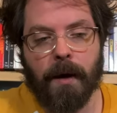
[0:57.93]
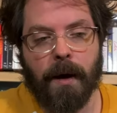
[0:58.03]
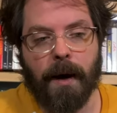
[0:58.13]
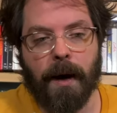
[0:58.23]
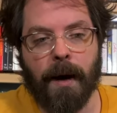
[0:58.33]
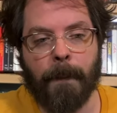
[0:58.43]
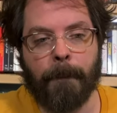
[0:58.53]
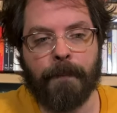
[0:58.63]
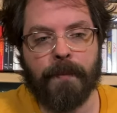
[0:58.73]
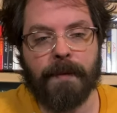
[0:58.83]

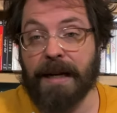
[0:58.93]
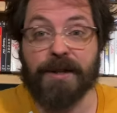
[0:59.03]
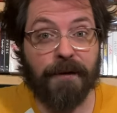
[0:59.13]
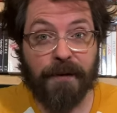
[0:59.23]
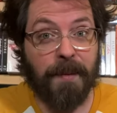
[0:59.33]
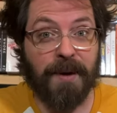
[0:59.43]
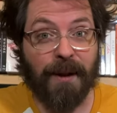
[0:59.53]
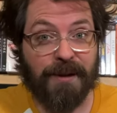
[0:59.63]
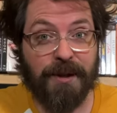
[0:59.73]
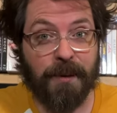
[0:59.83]
Um, and it's good for
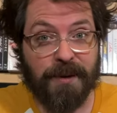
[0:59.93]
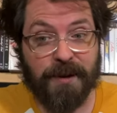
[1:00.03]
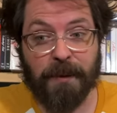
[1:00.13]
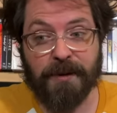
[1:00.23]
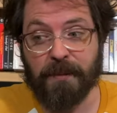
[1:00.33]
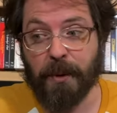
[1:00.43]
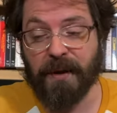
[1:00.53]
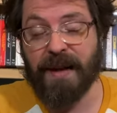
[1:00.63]
Umbrella too, which is the most important thing